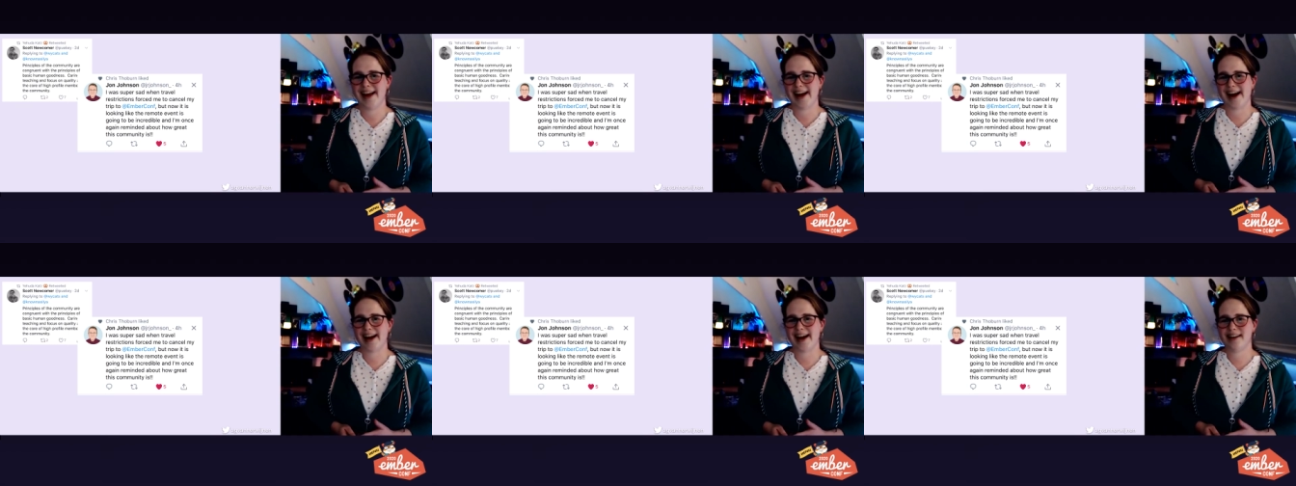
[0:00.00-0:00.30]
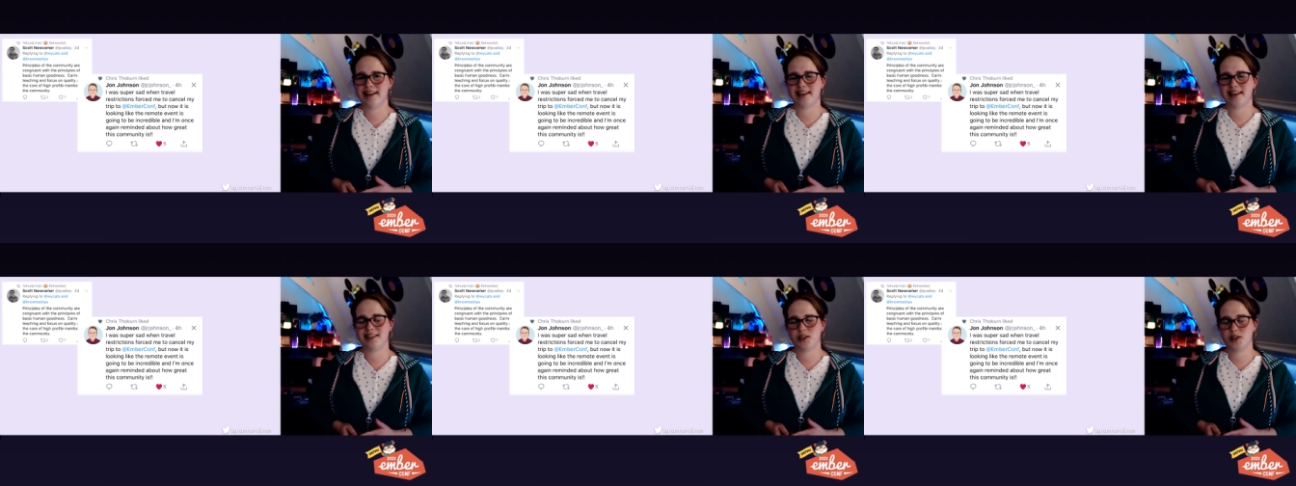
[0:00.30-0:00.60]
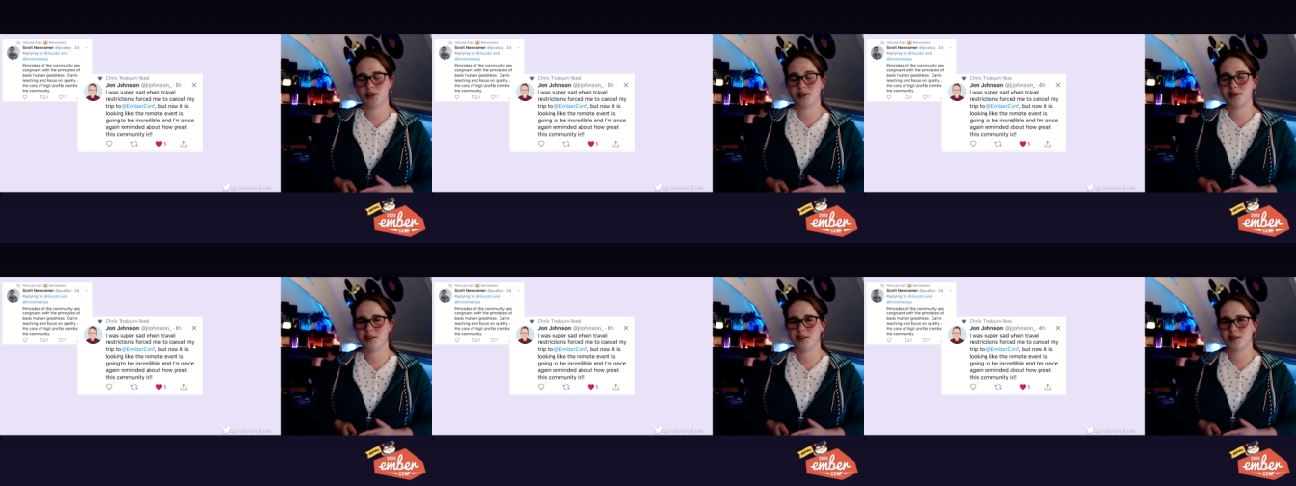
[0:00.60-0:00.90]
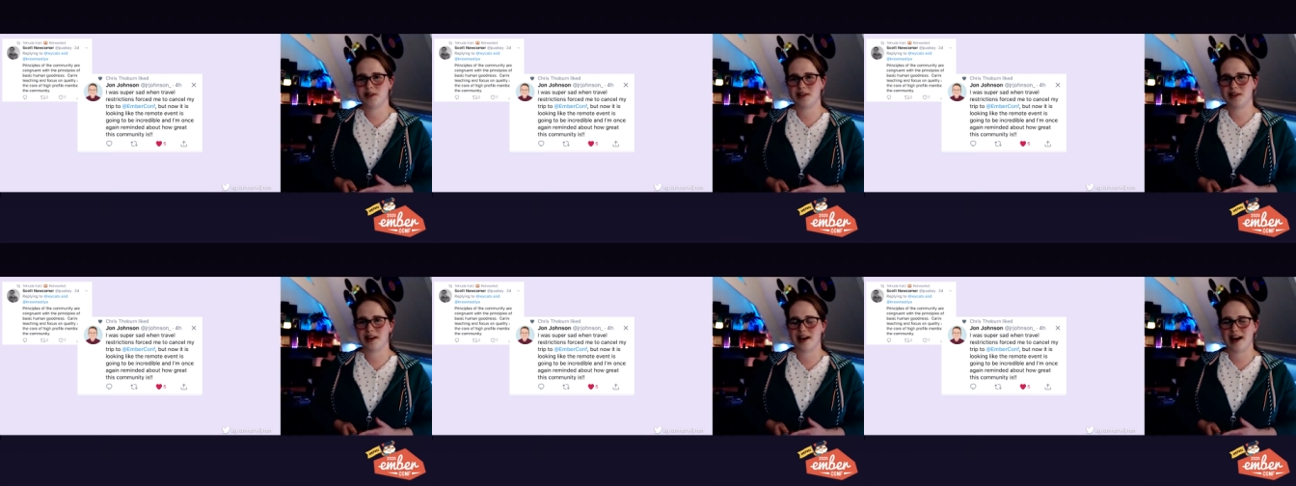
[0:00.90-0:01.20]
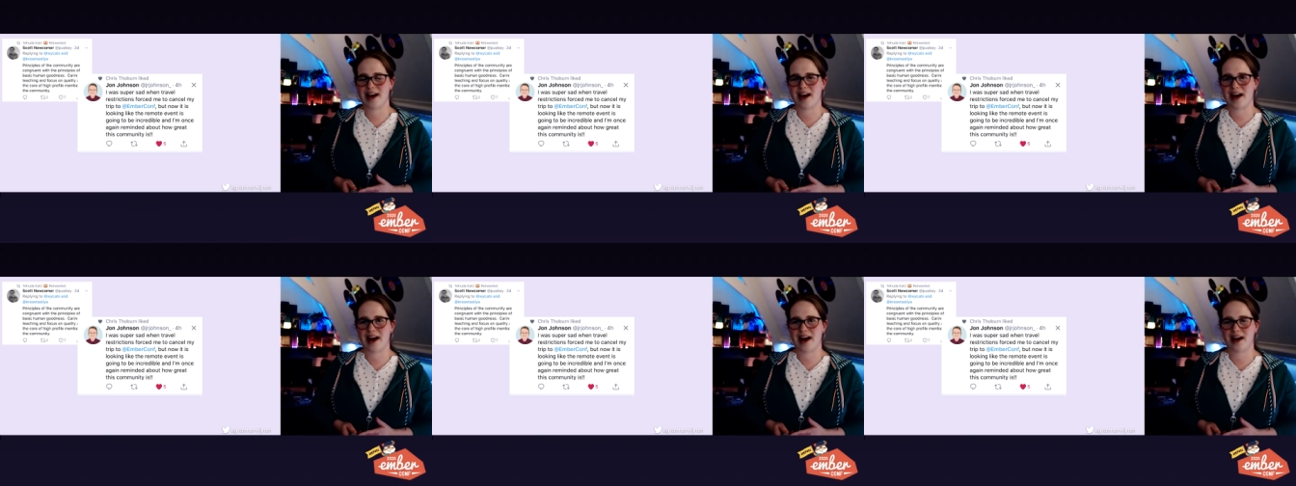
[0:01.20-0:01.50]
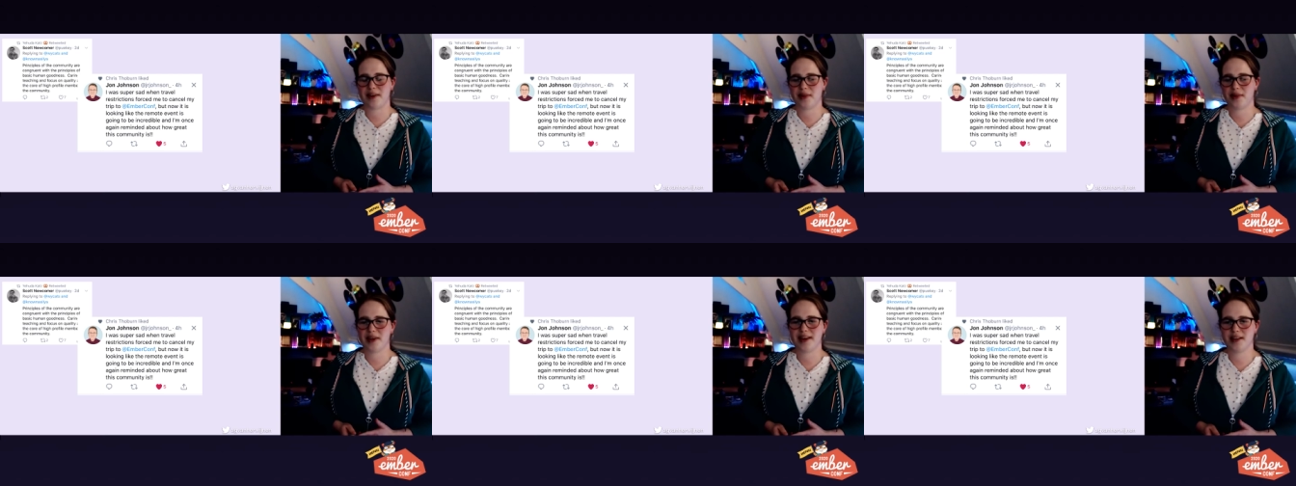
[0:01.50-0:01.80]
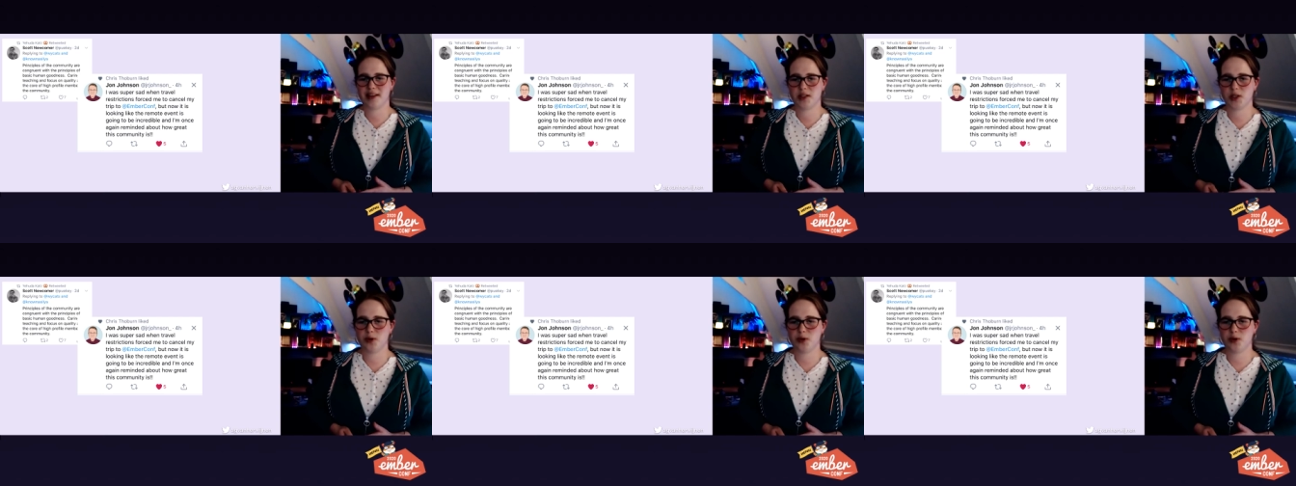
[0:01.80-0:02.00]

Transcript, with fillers: And then just, I think,